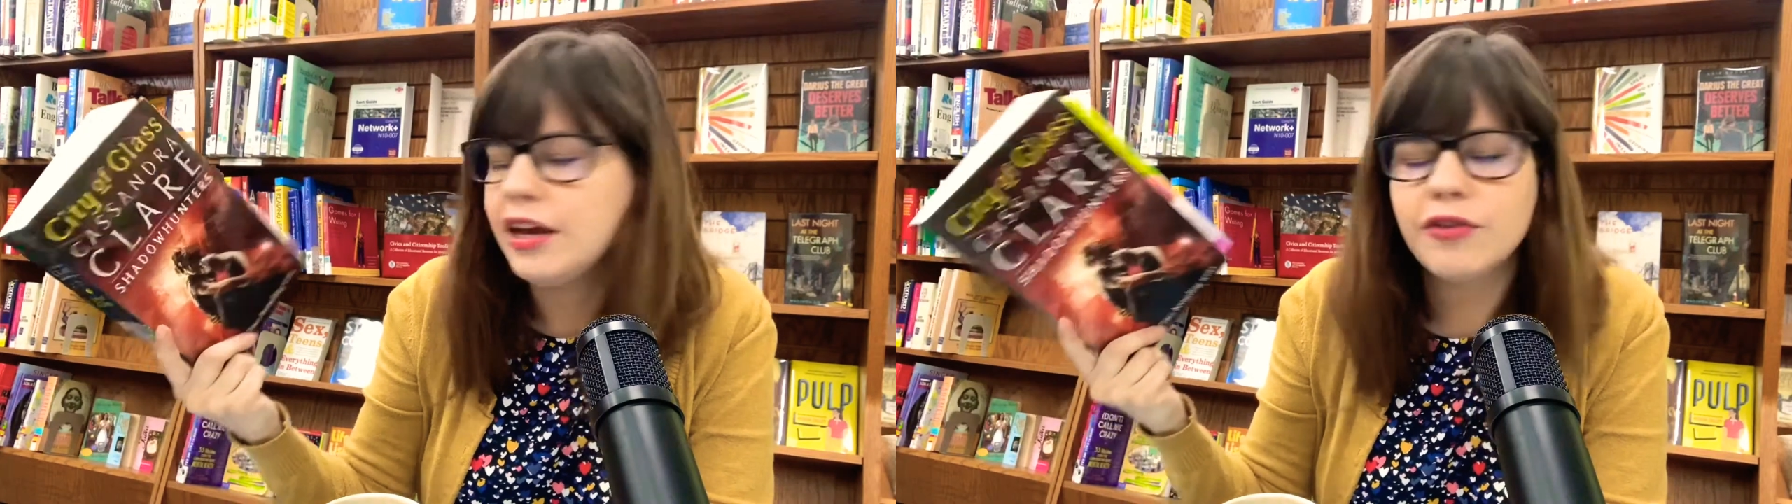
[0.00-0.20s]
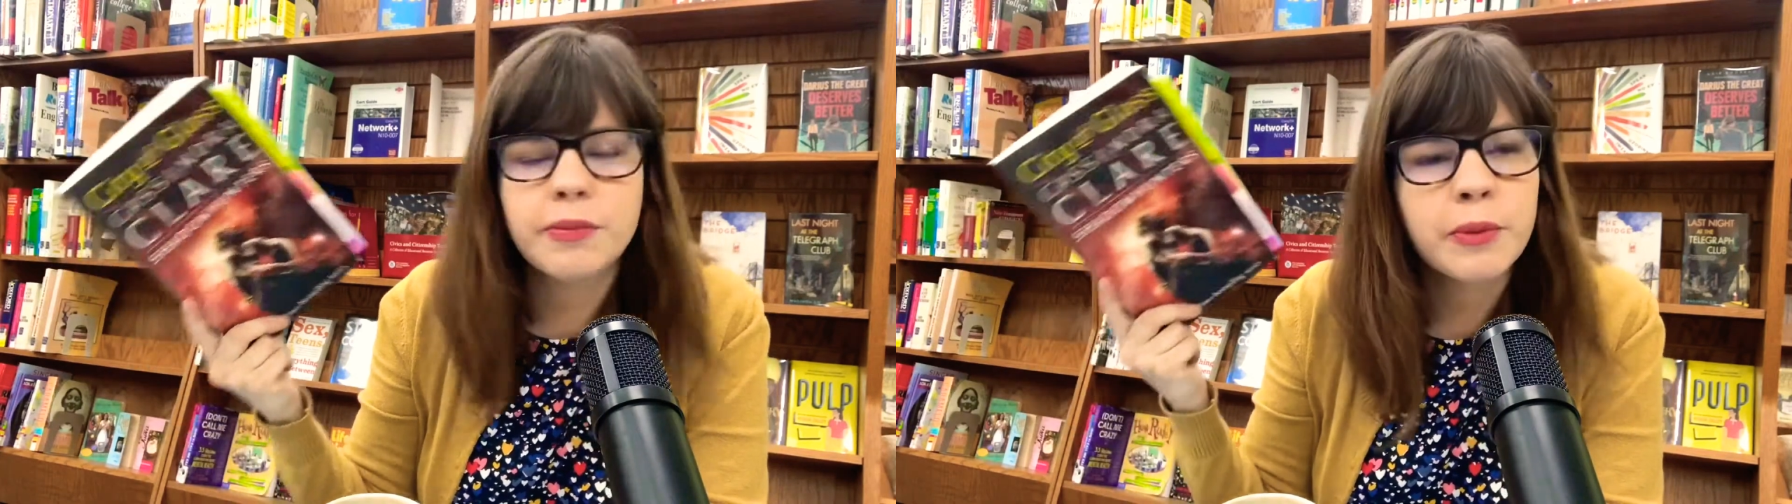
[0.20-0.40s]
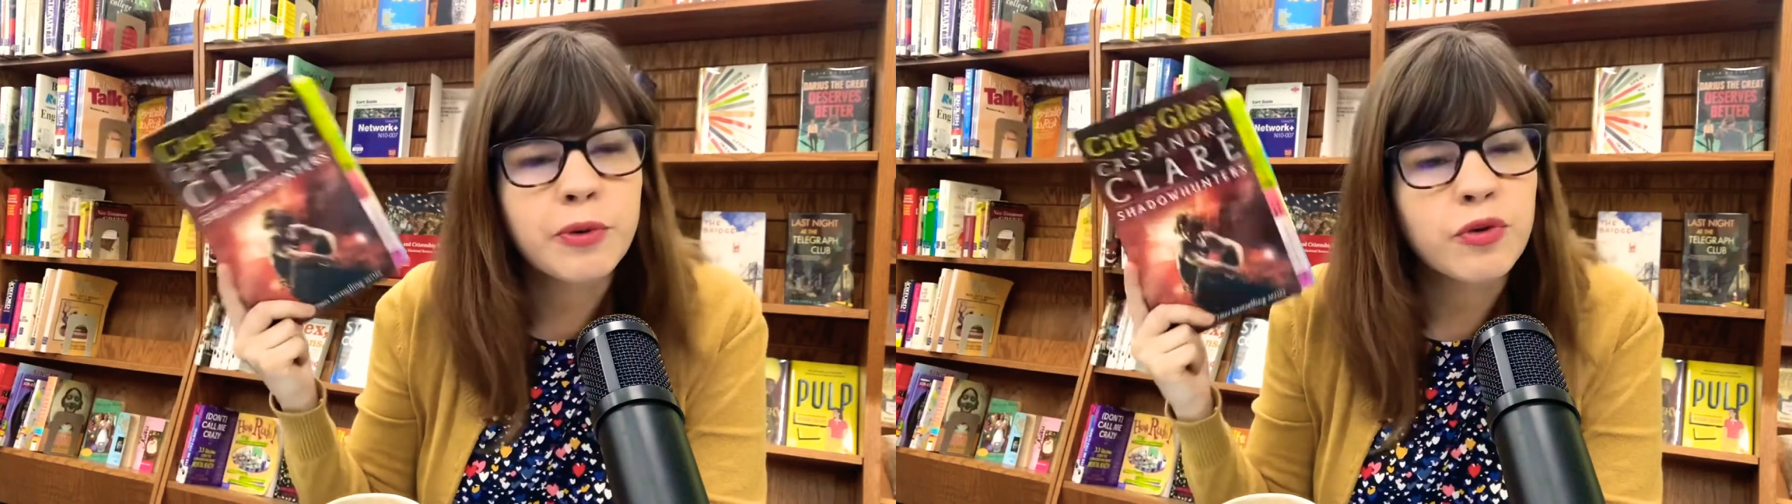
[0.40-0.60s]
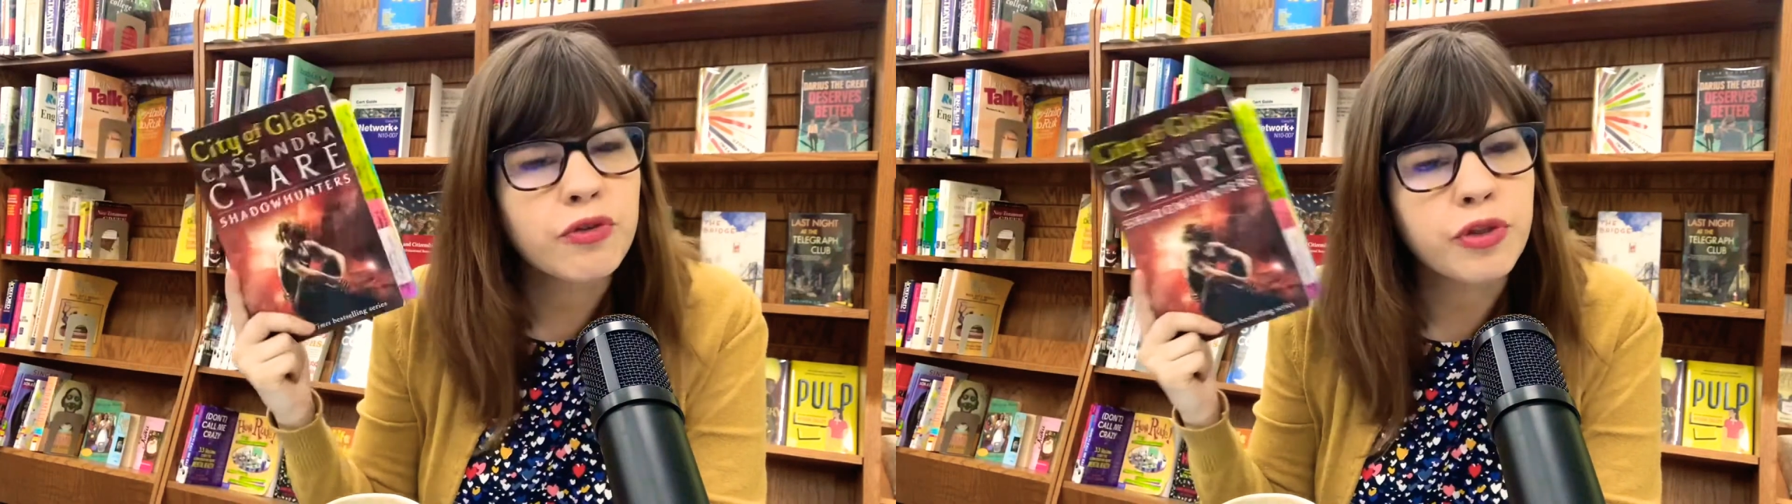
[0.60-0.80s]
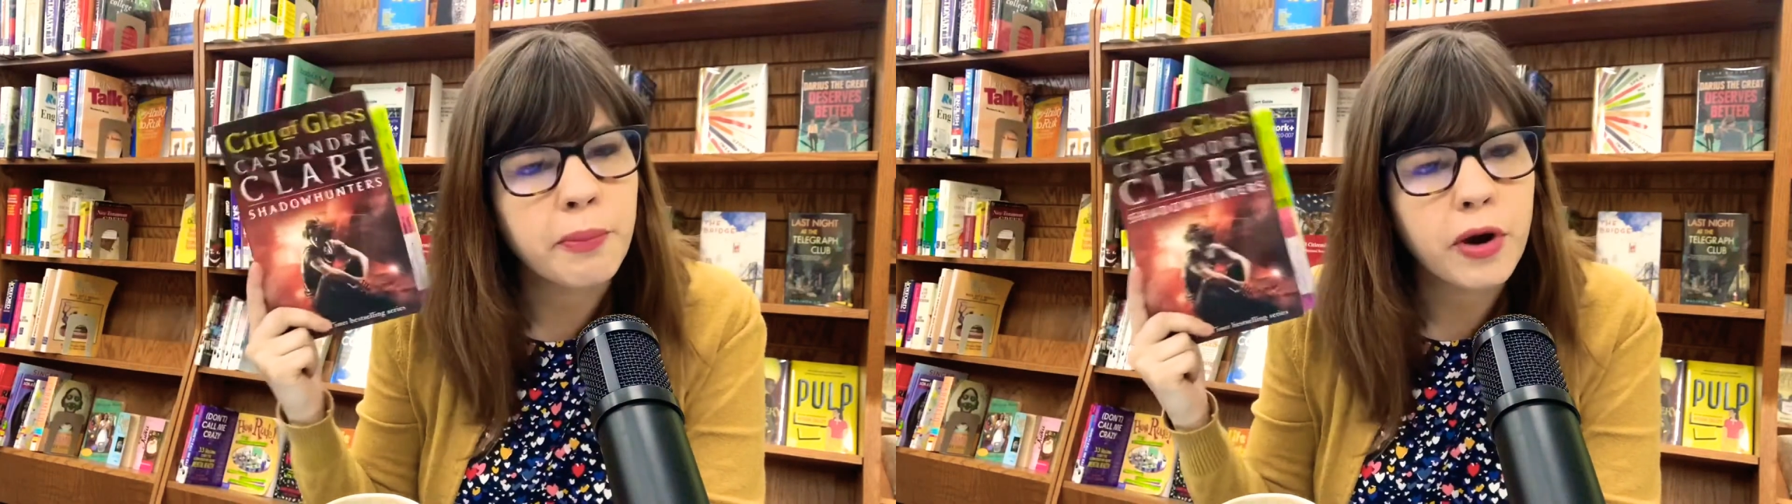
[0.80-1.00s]
remember
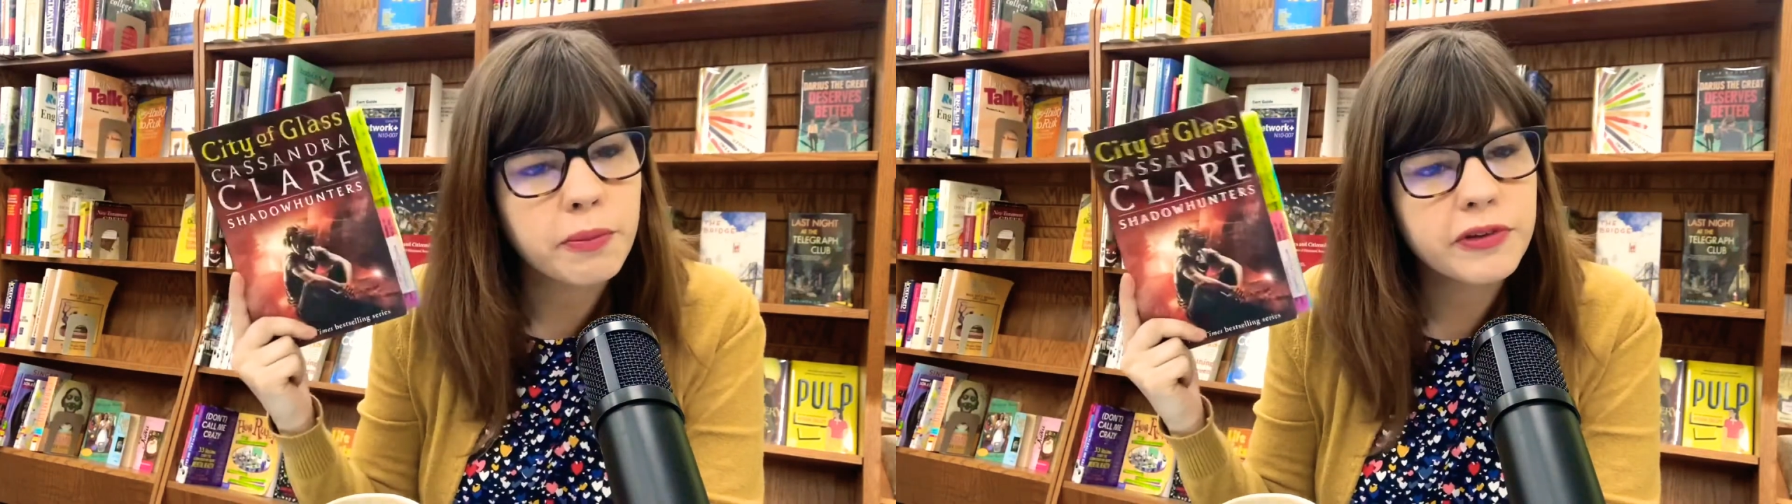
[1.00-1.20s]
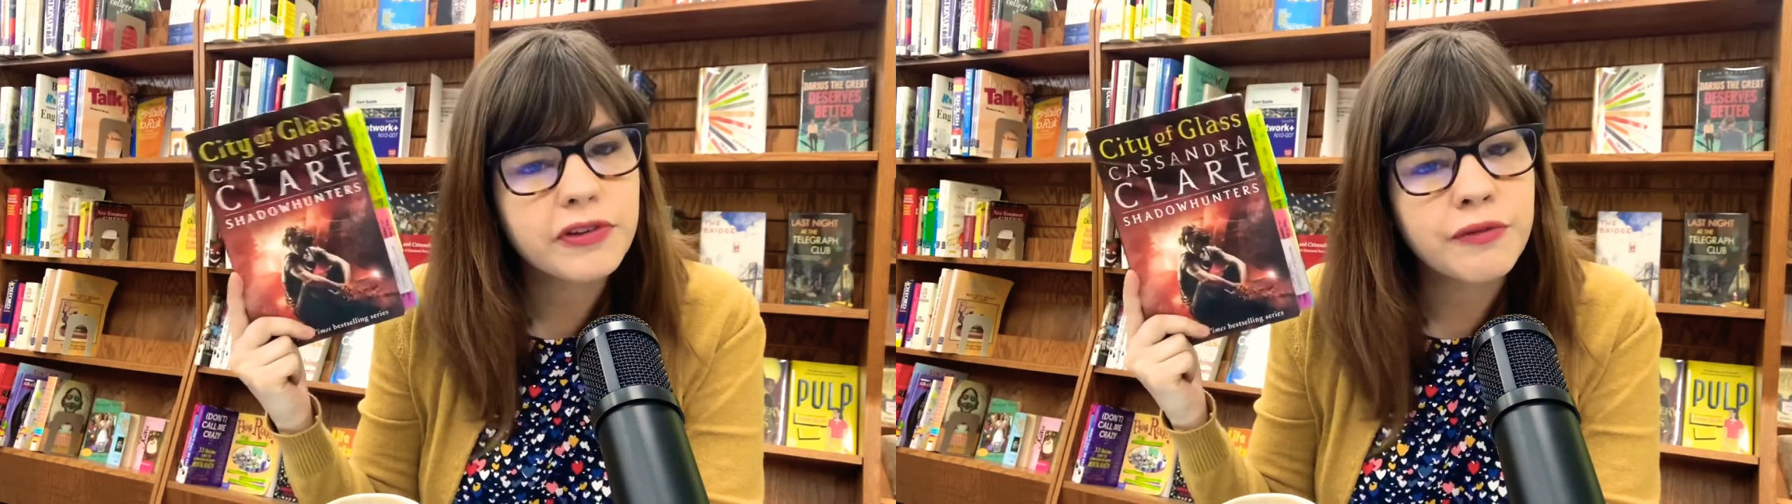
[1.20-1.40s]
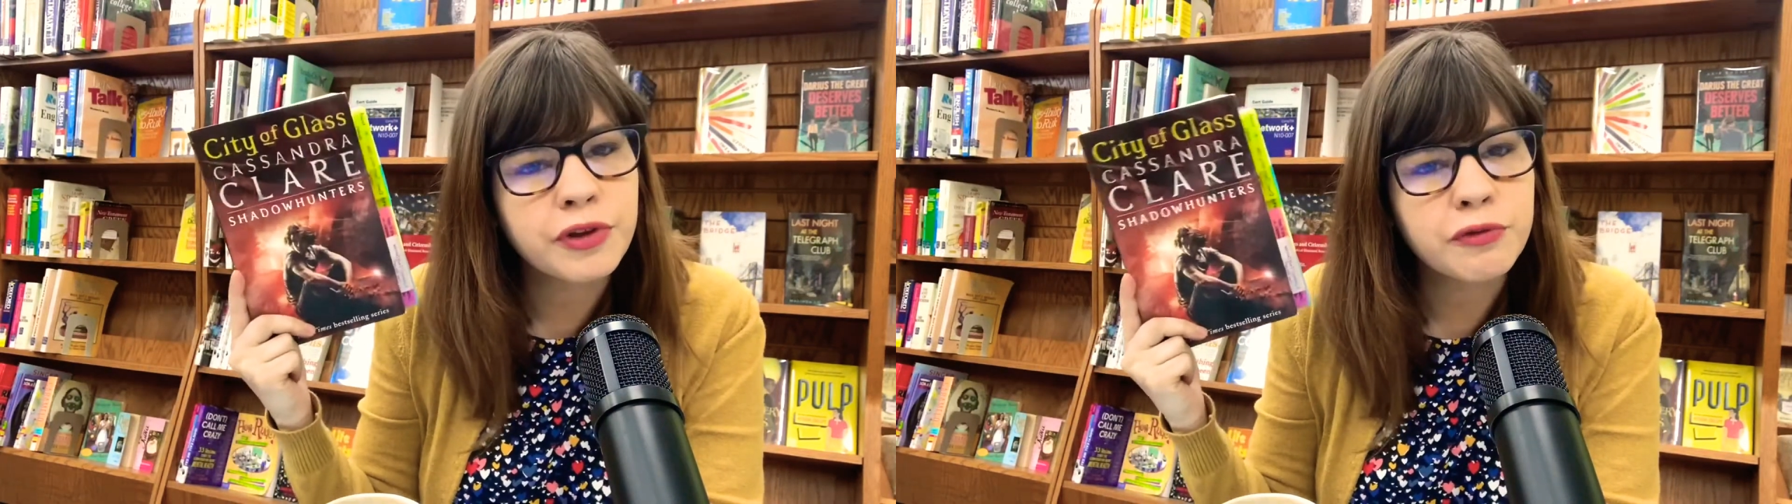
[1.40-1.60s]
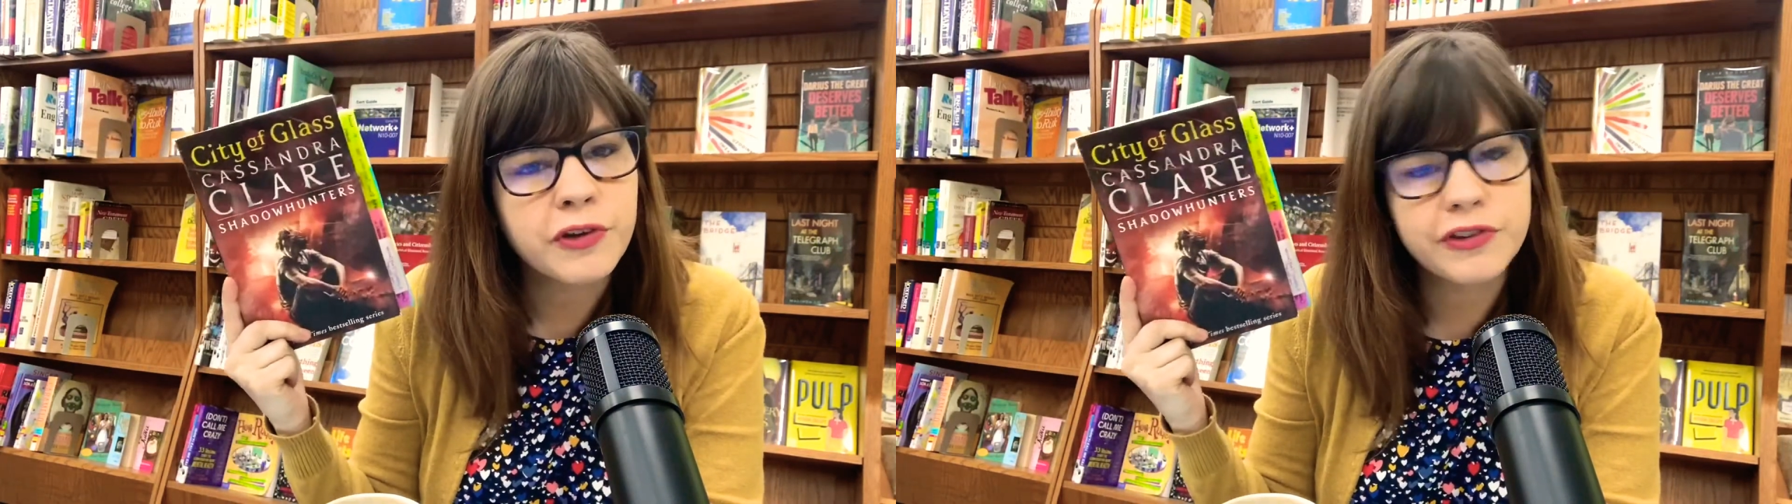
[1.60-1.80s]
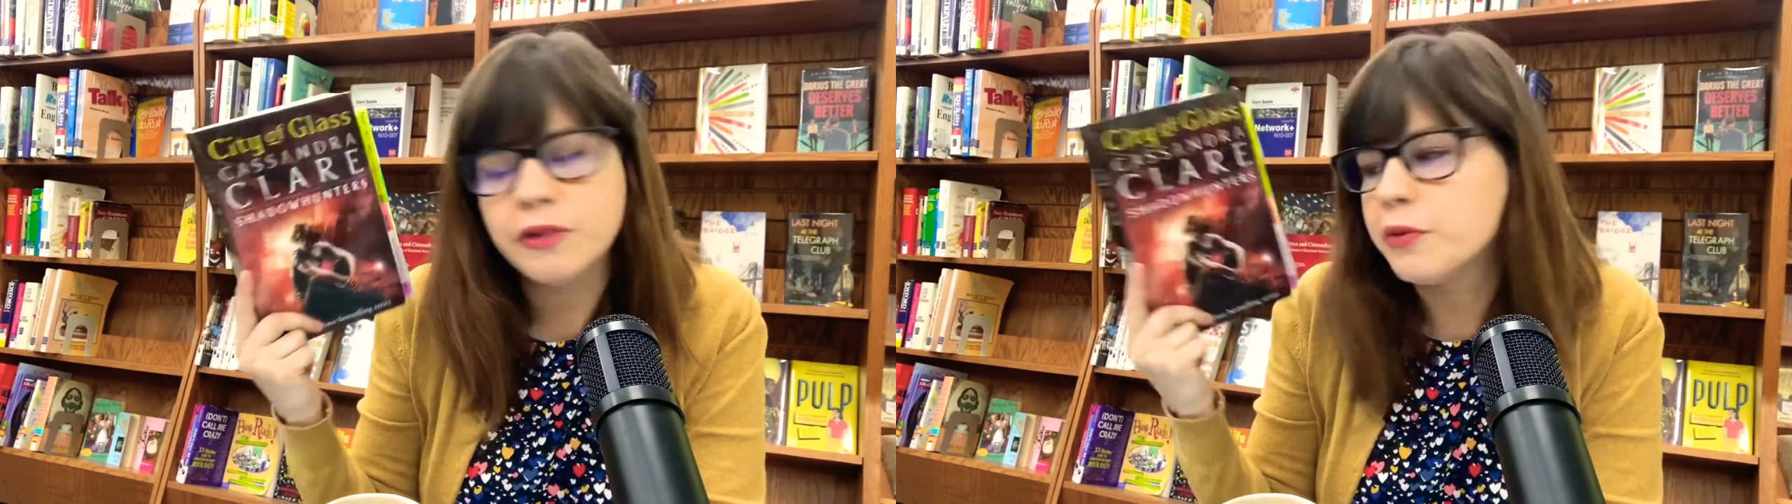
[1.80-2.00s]
the purpose of their visit,